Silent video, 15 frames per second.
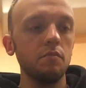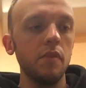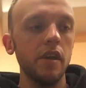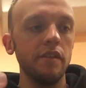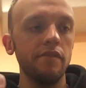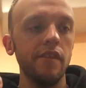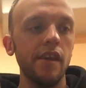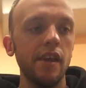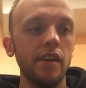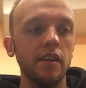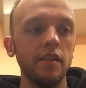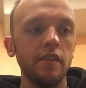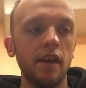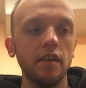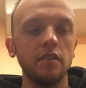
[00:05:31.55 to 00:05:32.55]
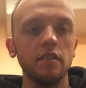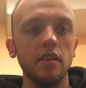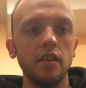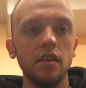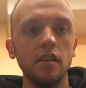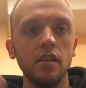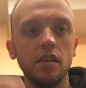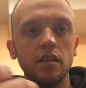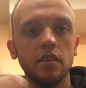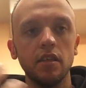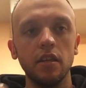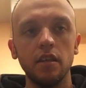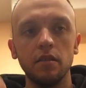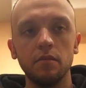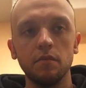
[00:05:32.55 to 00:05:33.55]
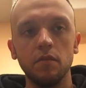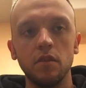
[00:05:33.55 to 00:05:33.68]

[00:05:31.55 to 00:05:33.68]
maintaining that stickiness, and it